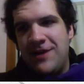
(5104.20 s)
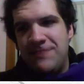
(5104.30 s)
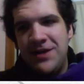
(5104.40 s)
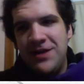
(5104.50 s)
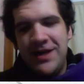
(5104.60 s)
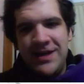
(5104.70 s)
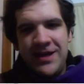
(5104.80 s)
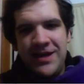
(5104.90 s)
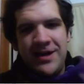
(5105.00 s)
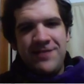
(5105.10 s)
but
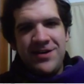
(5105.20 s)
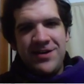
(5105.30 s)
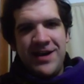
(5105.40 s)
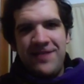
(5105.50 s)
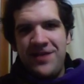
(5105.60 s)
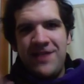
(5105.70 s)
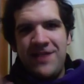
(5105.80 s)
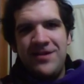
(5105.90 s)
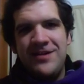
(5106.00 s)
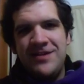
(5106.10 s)
have a good night if you
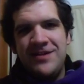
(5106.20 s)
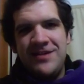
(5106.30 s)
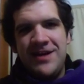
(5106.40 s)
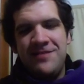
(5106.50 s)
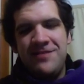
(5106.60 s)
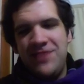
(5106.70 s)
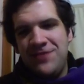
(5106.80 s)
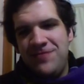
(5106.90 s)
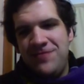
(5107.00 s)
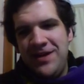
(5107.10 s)
haven't, and thanks
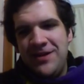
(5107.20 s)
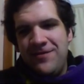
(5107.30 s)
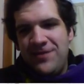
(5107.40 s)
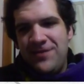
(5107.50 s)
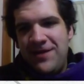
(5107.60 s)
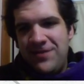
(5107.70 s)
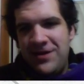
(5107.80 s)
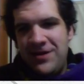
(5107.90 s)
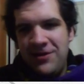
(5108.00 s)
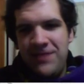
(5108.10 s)
for being here for however
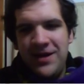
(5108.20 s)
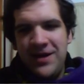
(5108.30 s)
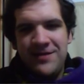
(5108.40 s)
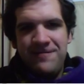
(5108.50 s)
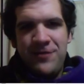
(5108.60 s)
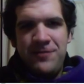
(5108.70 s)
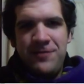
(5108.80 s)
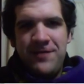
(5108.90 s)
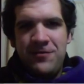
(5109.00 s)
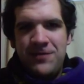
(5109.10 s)
long you could be. Hope you
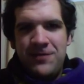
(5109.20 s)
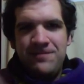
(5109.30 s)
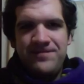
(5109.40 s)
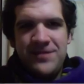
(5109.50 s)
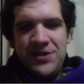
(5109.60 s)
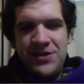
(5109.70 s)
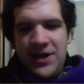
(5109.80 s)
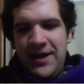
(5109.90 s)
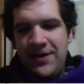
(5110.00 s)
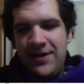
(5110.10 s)
have a good one. Check
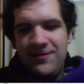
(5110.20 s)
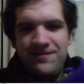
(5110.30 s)
you later.